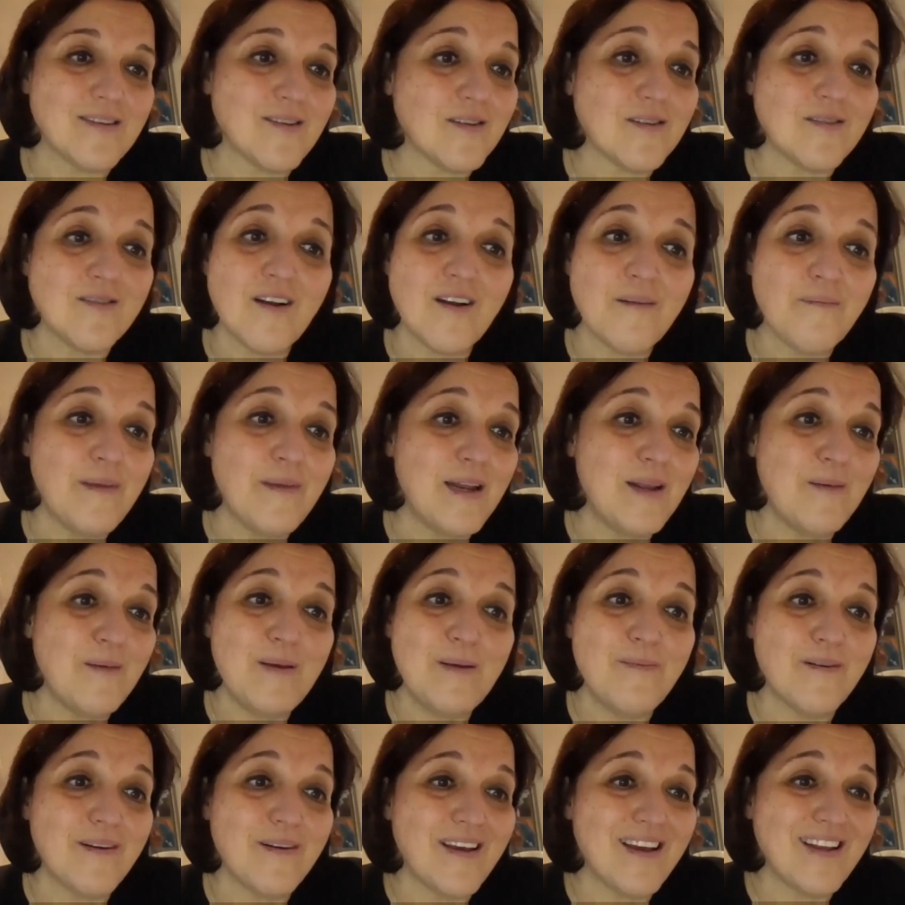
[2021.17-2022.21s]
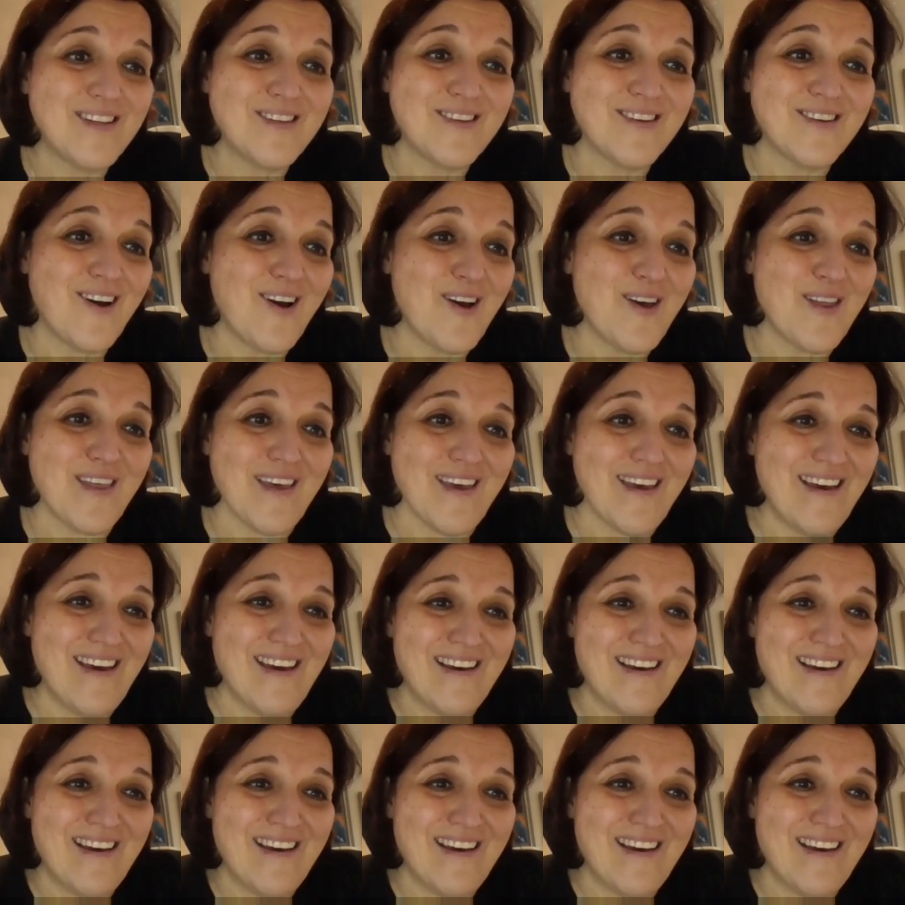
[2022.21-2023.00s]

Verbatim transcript: because not many people get to go there.